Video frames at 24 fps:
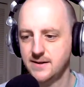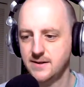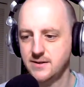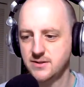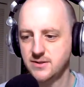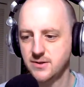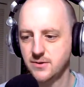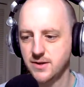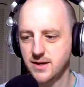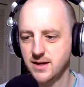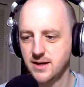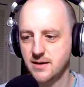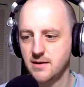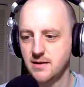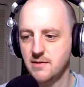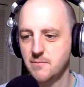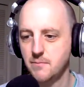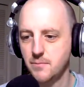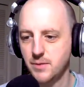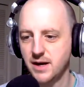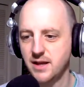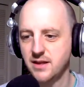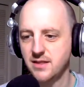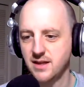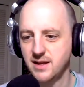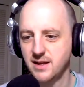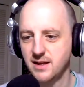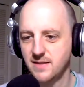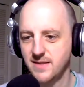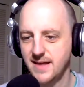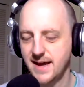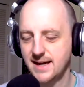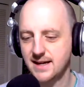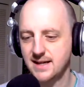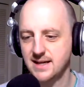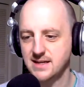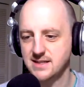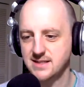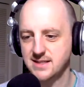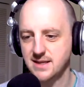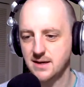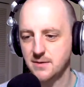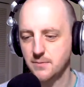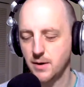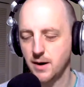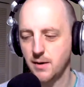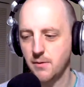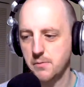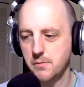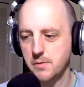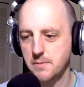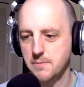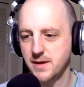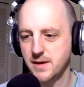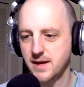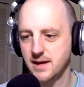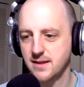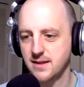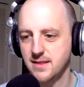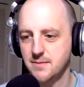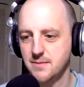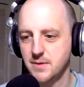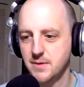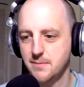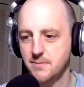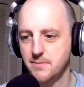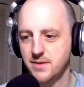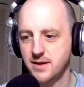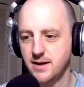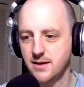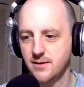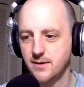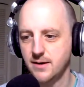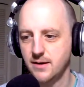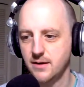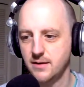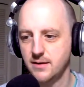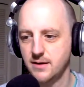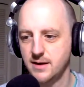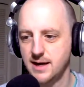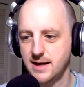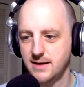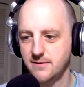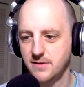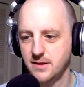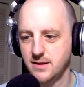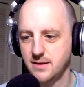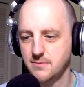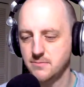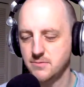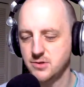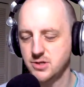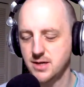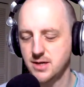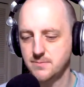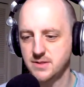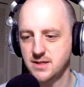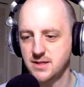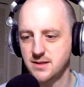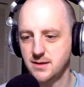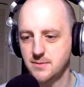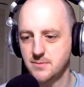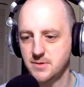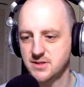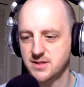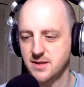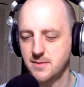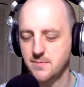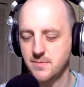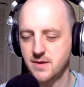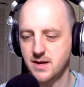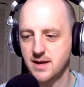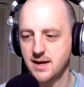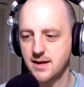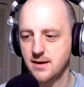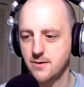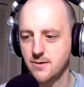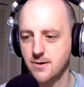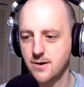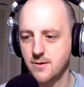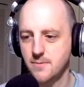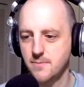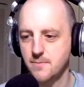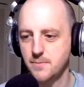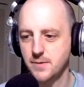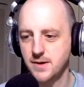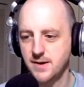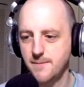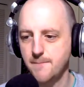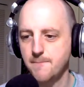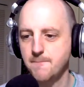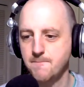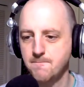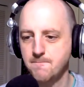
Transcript: So then, but I think in that case, they're probably picking them up there rather than having them shipped to them or something. I don't know, but.